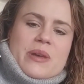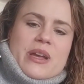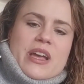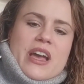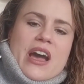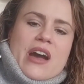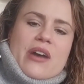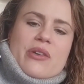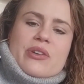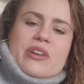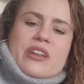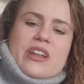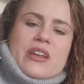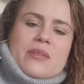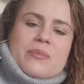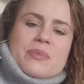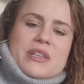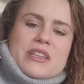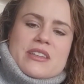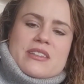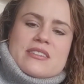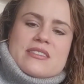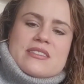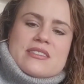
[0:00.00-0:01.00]
but how could I
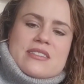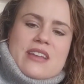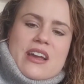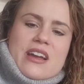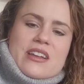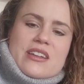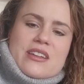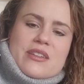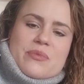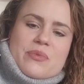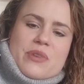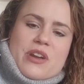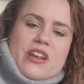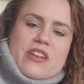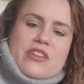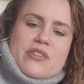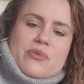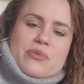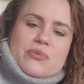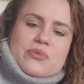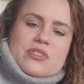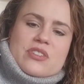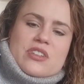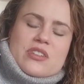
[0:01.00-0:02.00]
be excited when I
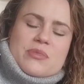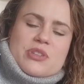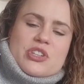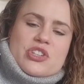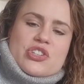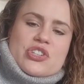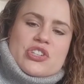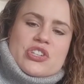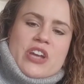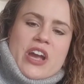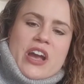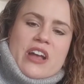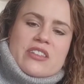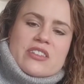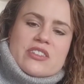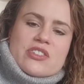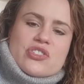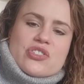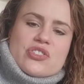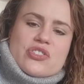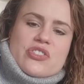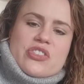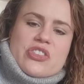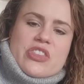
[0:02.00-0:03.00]
knew it was going to be a
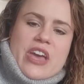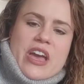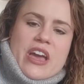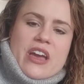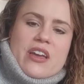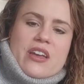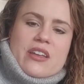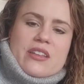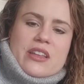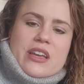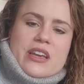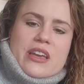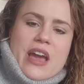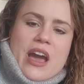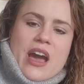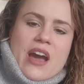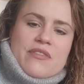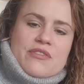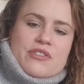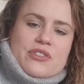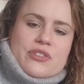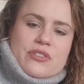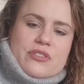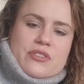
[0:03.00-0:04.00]
challenge then, like
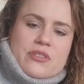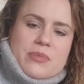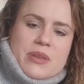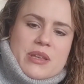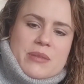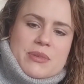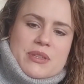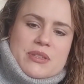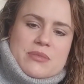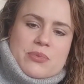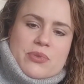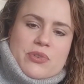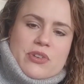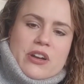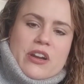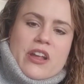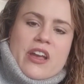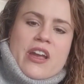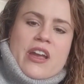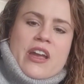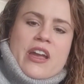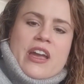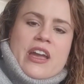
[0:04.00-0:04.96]
after the baby's born,